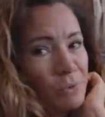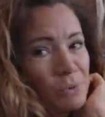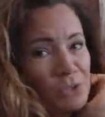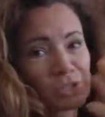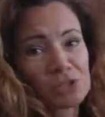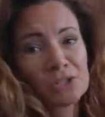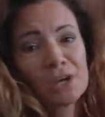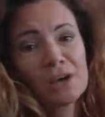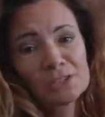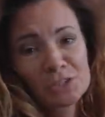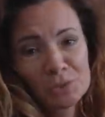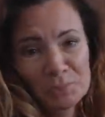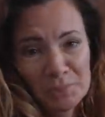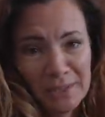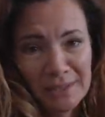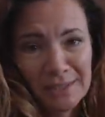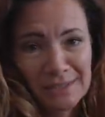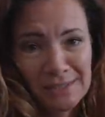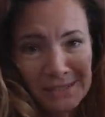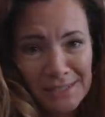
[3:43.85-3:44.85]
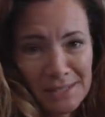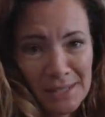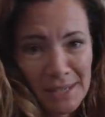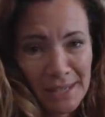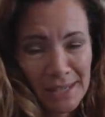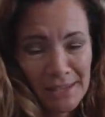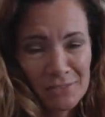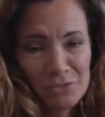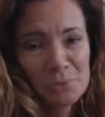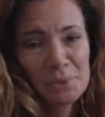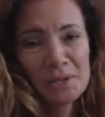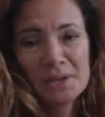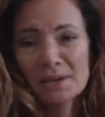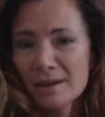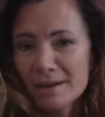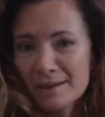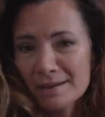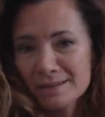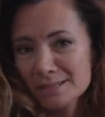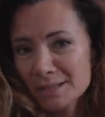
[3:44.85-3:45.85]
which is awesome because it gives
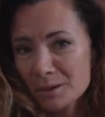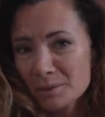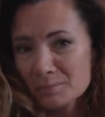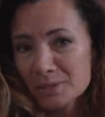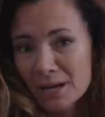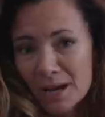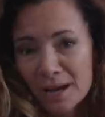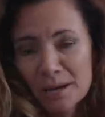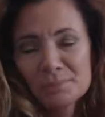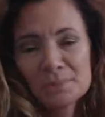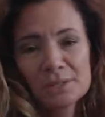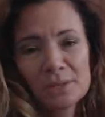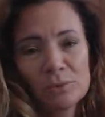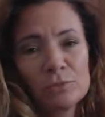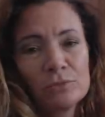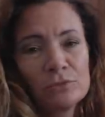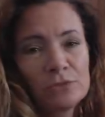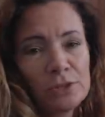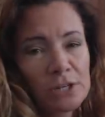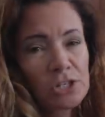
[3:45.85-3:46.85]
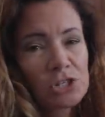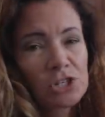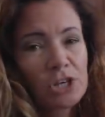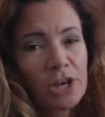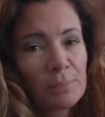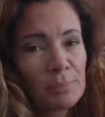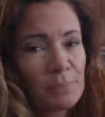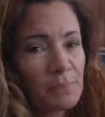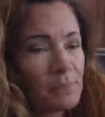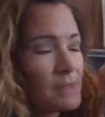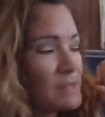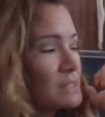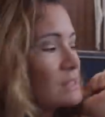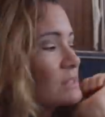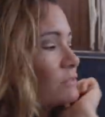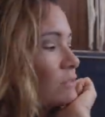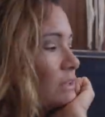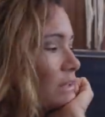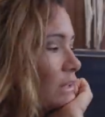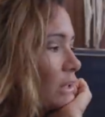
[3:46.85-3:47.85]
me some time to finish up
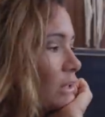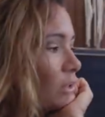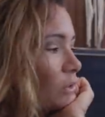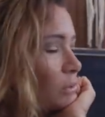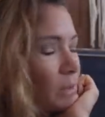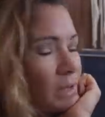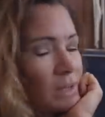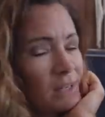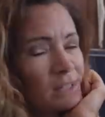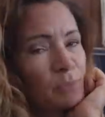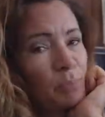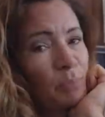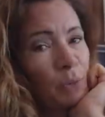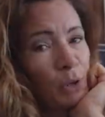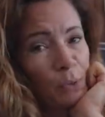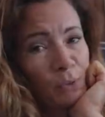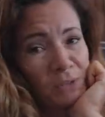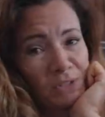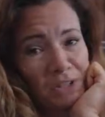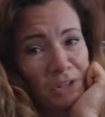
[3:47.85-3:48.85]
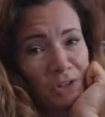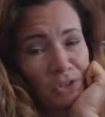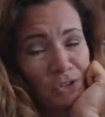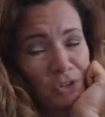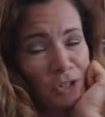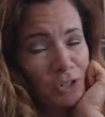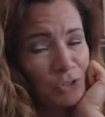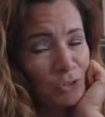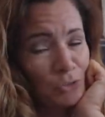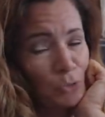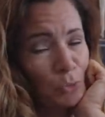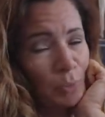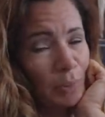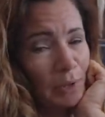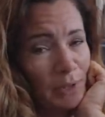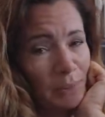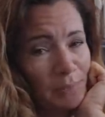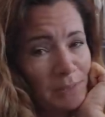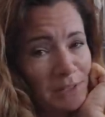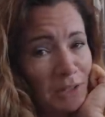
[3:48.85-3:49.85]
this video because Beau was gonna try to do it
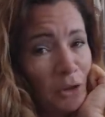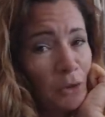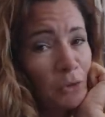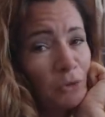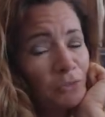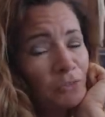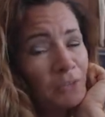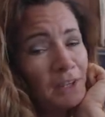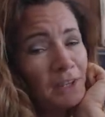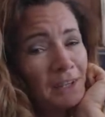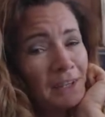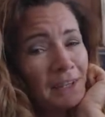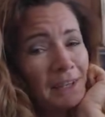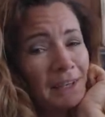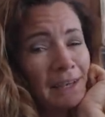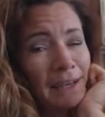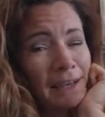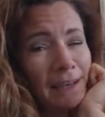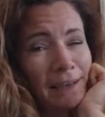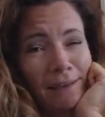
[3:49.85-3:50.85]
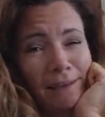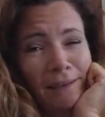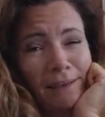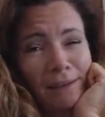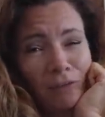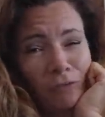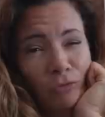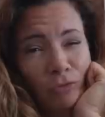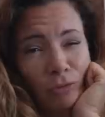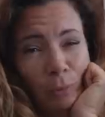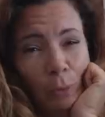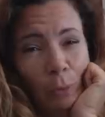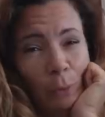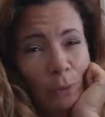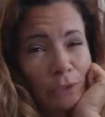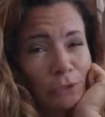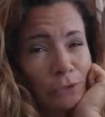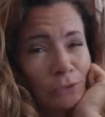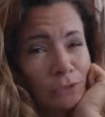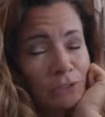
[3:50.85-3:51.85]
by himself. And from
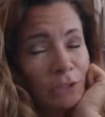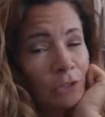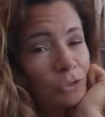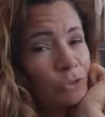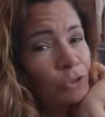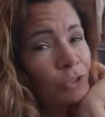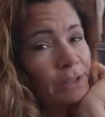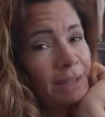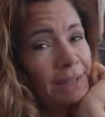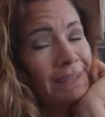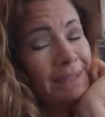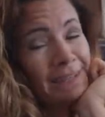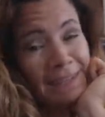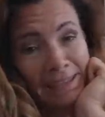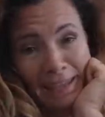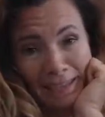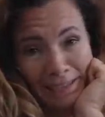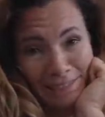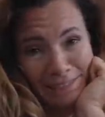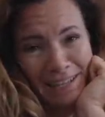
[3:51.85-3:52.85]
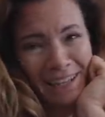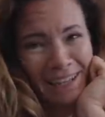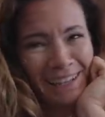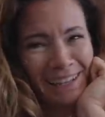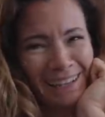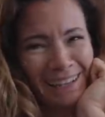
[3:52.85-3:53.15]
what we learned yesterday, he can't.